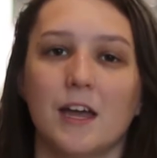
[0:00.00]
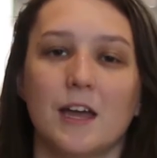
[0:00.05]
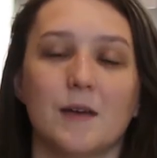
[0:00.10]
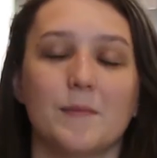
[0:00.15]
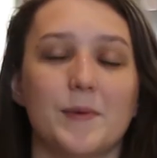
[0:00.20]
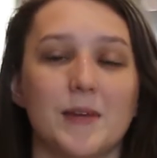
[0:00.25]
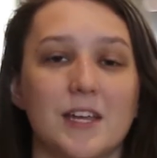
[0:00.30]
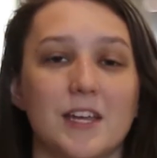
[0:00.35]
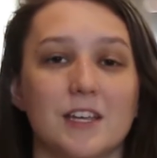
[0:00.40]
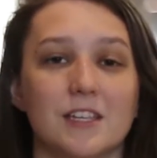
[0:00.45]

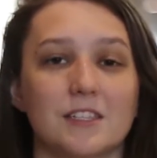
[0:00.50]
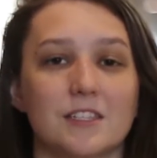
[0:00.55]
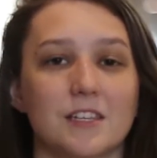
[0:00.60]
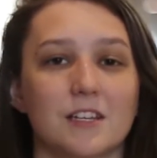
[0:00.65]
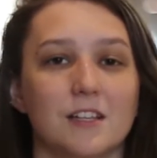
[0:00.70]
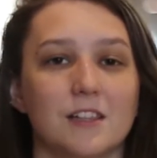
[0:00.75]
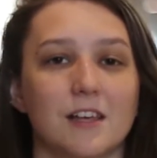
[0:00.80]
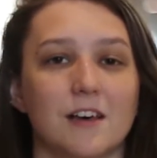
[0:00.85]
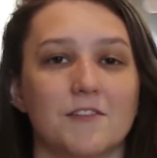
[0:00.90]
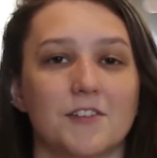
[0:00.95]
It begins
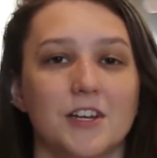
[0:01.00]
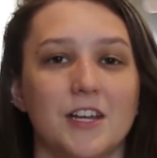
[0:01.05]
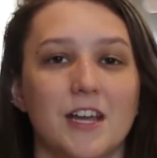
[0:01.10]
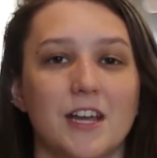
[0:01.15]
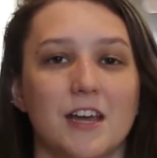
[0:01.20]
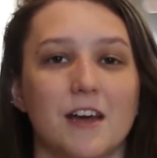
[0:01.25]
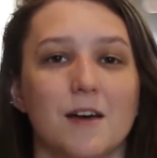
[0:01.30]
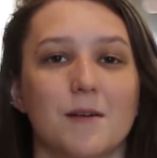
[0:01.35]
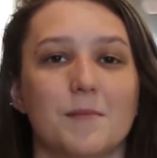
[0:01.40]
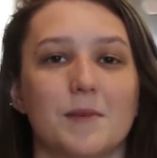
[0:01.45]
at 11
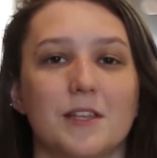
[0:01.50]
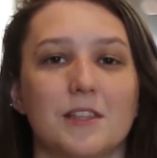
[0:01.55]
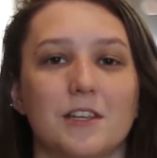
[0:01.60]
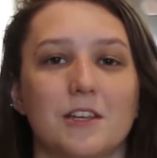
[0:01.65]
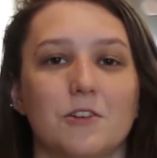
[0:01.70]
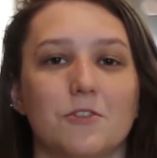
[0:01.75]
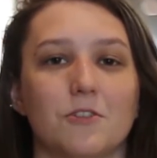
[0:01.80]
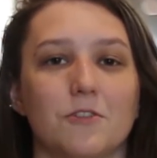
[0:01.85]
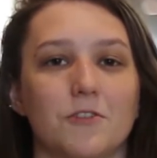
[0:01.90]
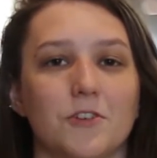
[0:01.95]
a.m. in
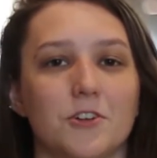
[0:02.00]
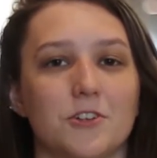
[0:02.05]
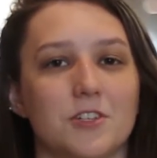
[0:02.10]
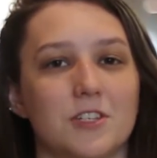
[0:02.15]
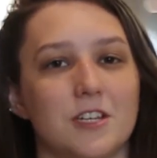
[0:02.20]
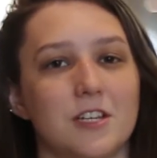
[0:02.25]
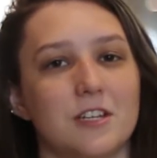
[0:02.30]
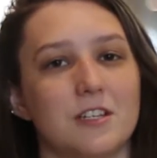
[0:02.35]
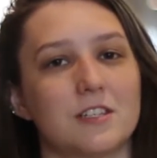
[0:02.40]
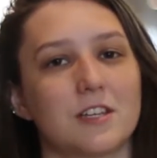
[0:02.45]
the
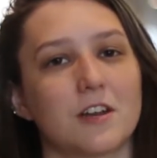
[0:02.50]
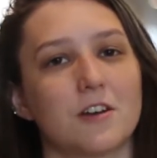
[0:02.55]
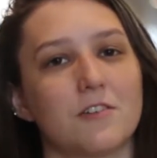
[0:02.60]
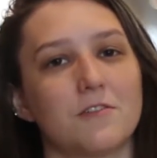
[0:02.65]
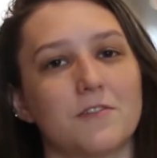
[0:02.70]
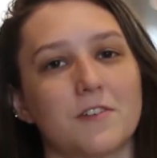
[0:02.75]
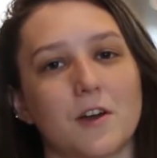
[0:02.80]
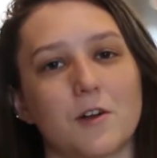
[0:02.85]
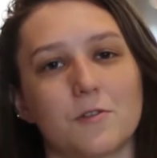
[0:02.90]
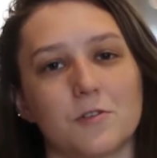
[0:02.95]
University
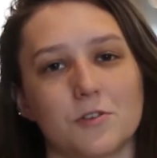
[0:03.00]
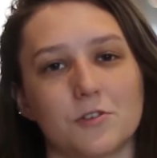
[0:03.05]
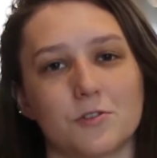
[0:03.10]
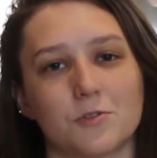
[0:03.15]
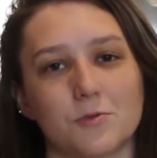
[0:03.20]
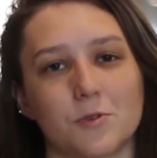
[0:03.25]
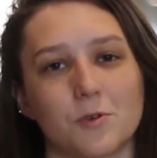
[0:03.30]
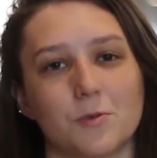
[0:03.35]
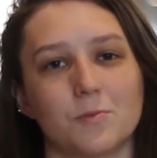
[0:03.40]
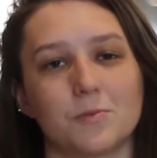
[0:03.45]
Center
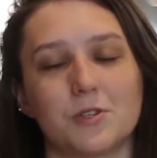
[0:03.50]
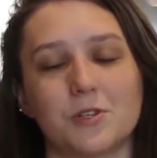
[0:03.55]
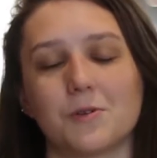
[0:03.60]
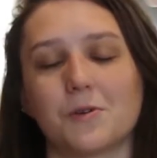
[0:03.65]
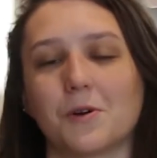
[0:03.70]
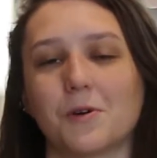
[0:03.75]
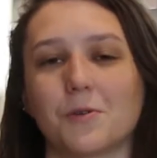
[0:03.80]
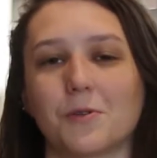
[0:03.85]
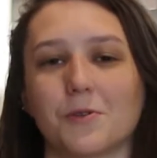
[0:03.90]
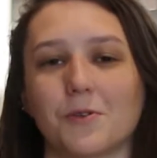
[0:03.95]
Founders Room
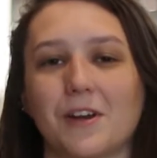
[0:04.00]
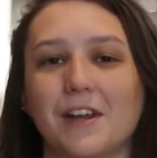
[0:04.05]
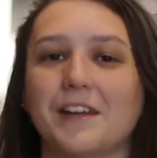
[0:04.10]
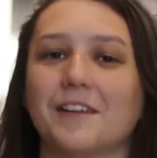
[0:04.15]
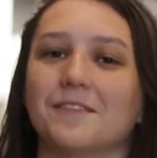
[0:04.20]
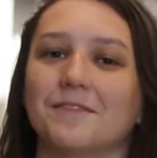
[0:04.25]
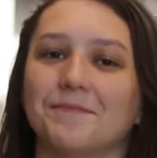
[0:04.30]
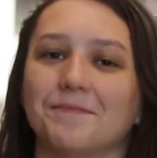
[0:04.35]
203.